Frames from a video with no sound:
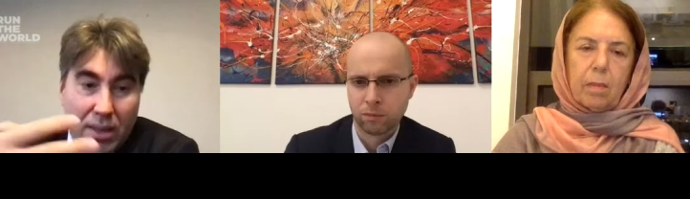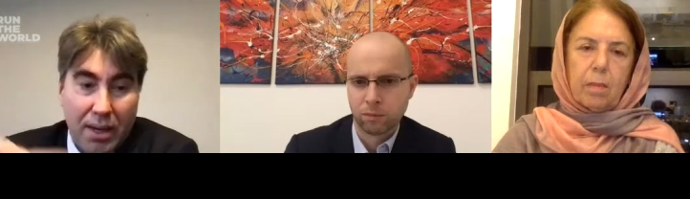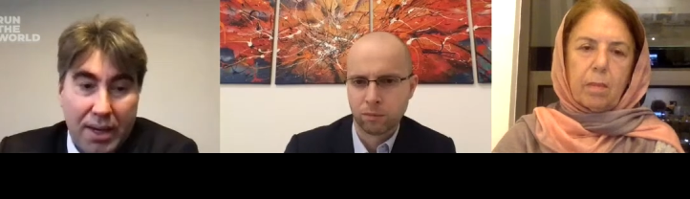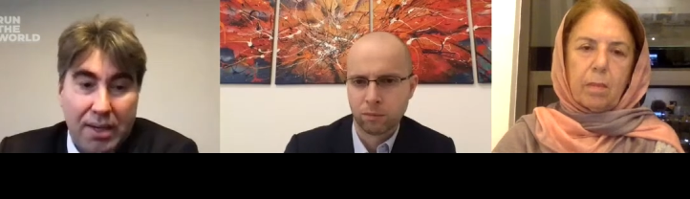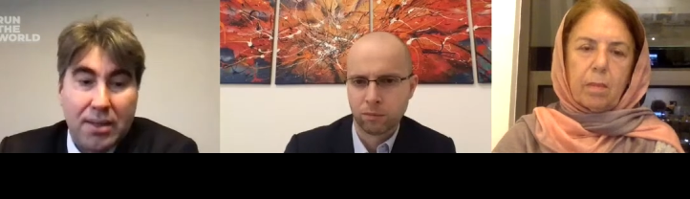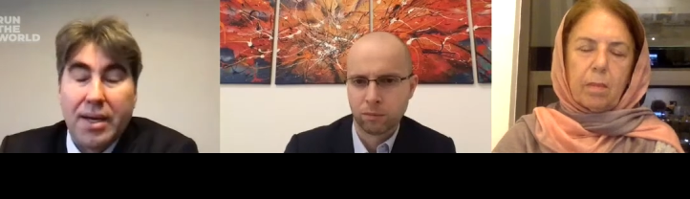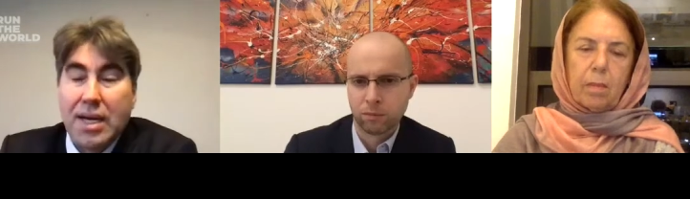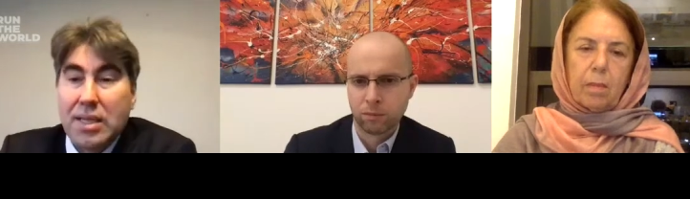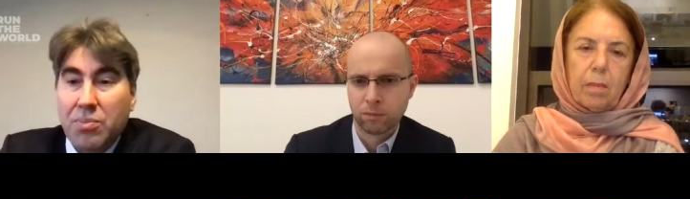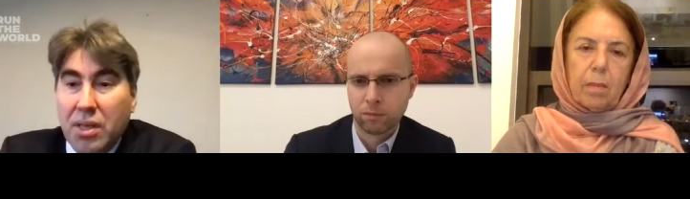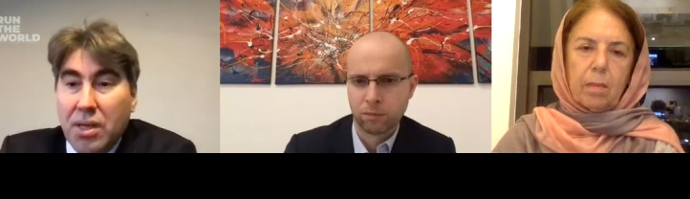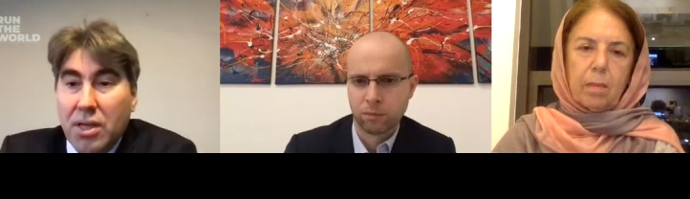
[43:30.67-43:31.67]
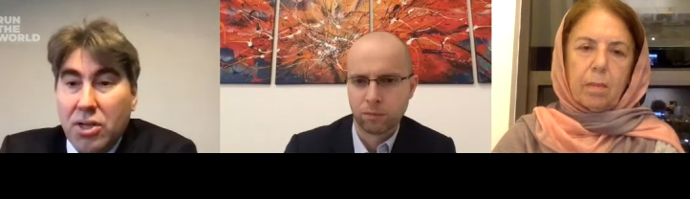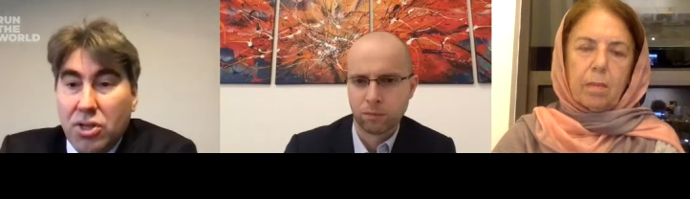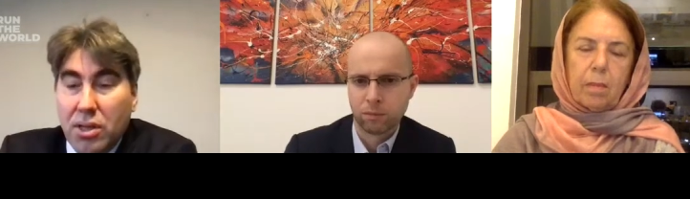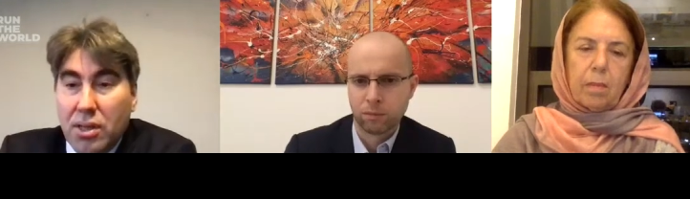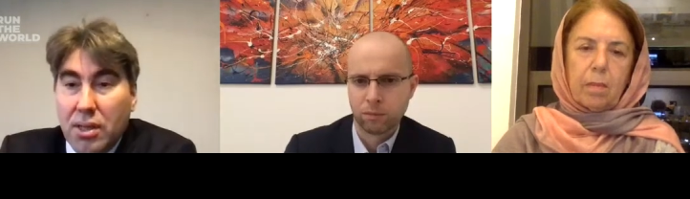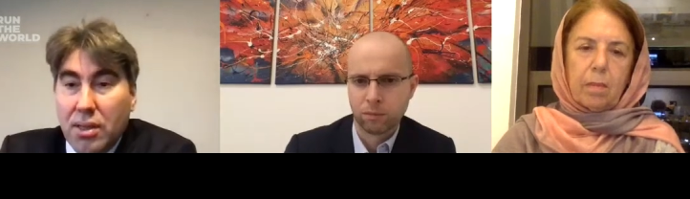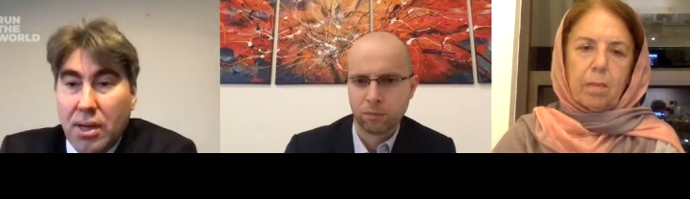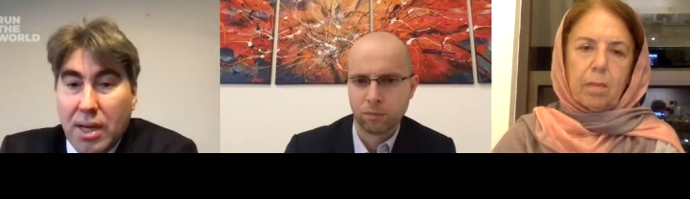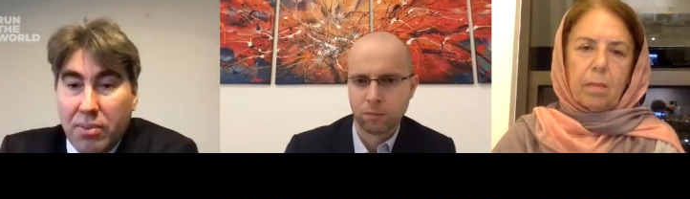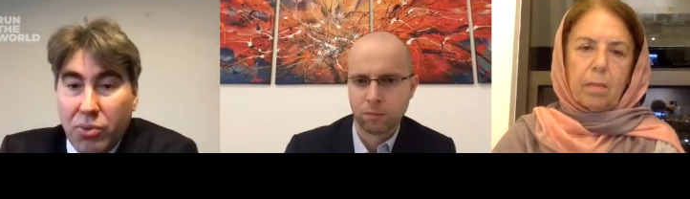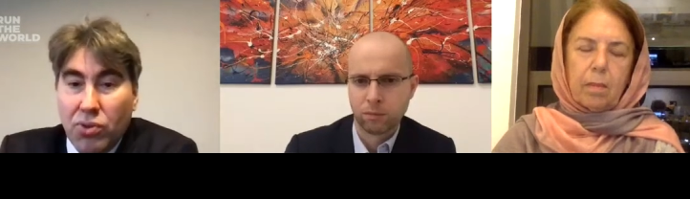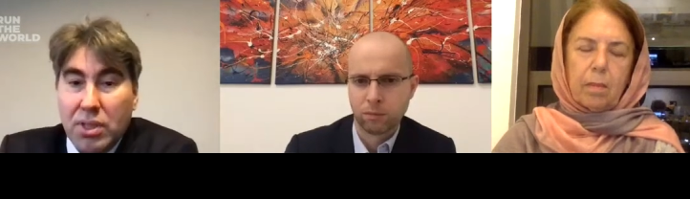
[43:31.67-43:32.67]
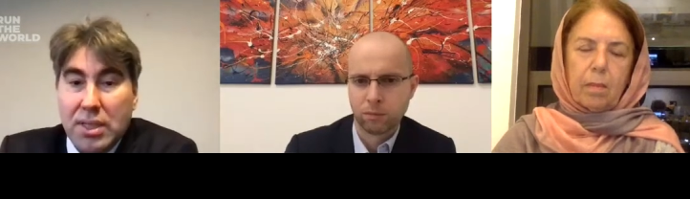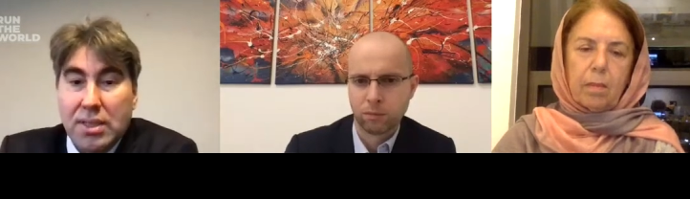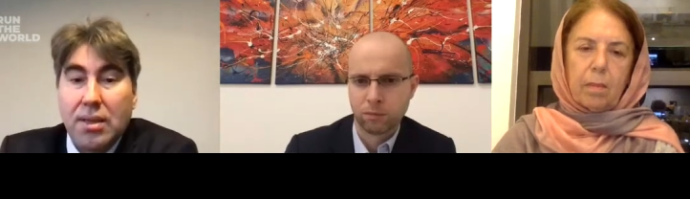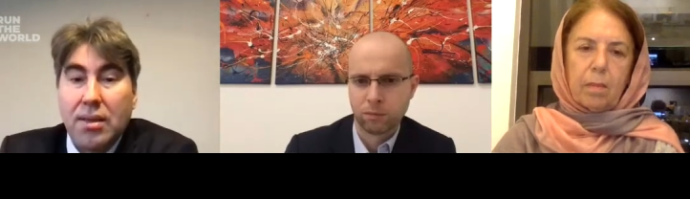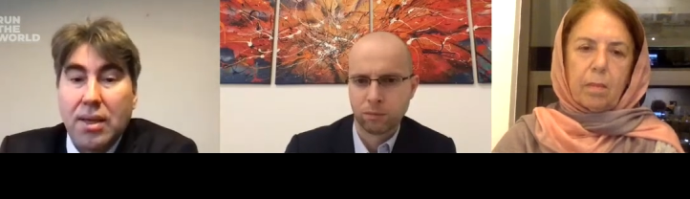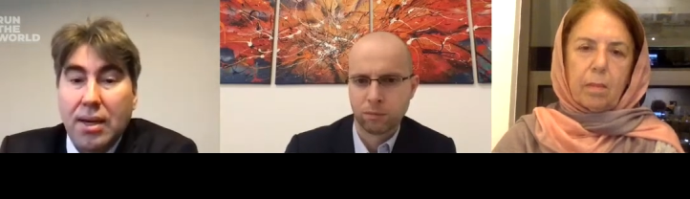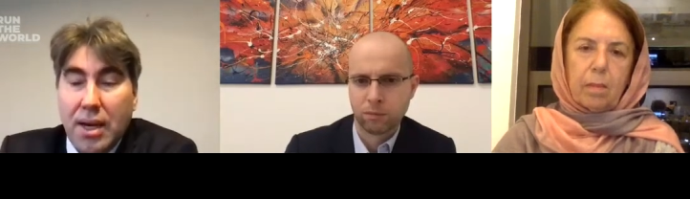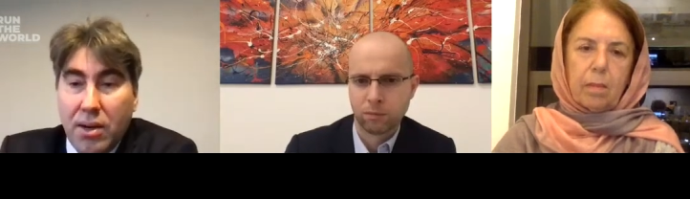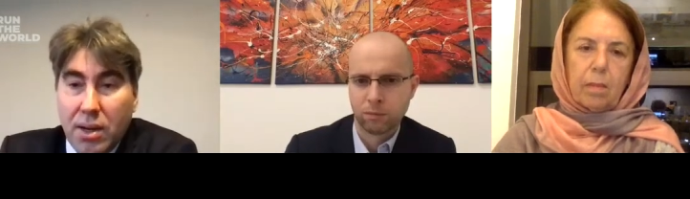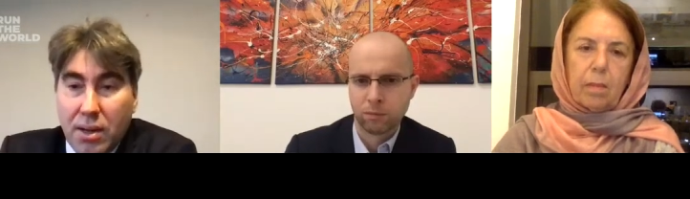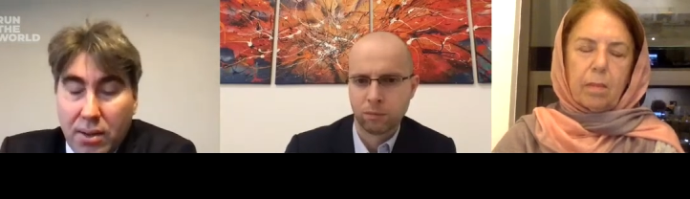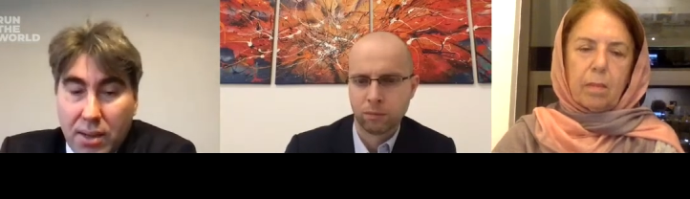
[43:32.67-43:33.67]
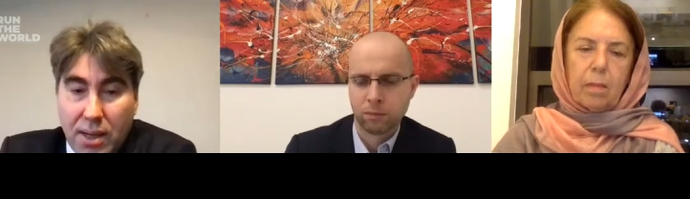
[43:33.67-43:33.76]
Speaker 1: Greater Caspian region and the communities and the go- uh,